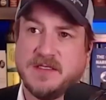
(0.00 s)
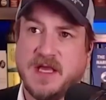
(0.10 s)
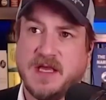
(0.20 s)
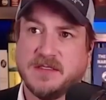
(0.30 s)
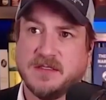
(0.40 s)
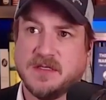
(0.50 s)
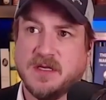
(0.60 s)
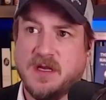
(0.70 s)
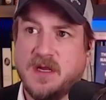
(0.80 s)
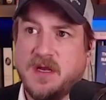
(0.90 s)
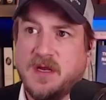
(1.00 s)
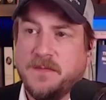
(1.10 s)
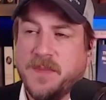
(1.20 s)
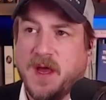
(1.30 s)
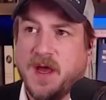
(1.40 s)
Assassins,
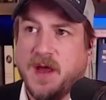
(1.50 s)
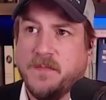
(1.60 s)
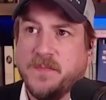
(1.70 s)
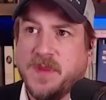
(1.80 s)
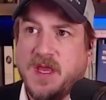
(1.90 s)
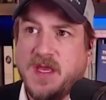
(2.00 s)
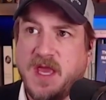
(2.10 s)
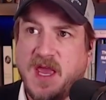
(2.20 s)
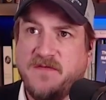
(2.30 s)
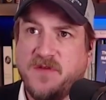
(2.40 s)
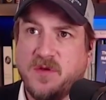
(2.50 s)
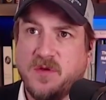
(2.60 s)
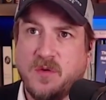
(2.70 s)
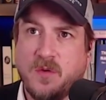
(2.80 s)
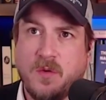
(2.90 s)
he gave
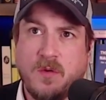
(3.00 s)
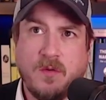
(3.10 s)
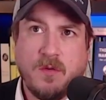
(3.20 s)
you